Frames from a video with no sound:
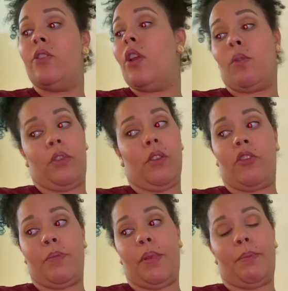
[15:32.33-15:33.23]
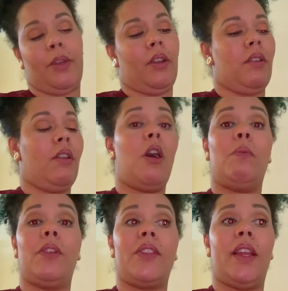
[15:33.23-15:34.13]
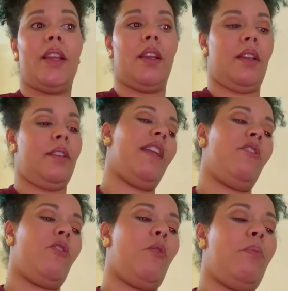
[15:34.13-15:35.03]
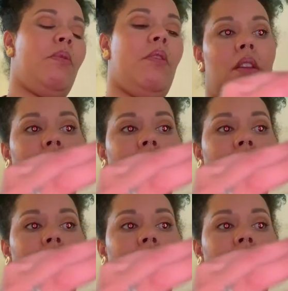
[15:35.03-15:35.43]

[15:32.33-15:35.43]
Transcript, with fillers: no, don't jump up here. Almost like a hand soap.